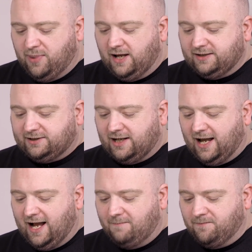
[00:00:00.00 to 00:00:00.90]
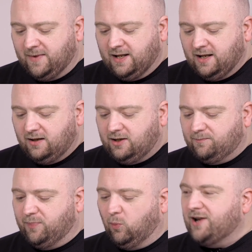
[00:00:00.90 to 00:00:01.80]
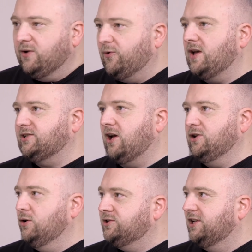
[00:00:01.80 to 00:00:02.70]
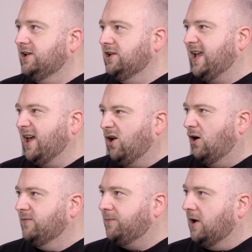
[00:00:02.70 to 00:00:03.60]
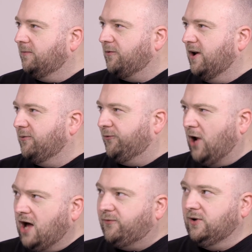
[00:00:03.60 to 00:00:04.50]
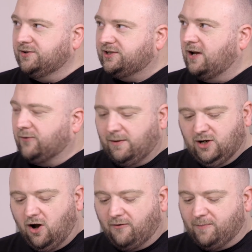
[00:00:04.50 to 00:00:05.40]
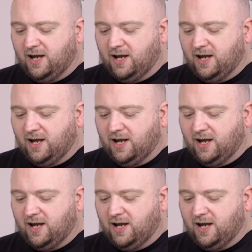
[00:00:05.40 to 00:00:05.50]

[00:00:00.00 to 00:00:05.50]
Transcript: but But when you first start using it, you get a lot of fluff and stuff coming off.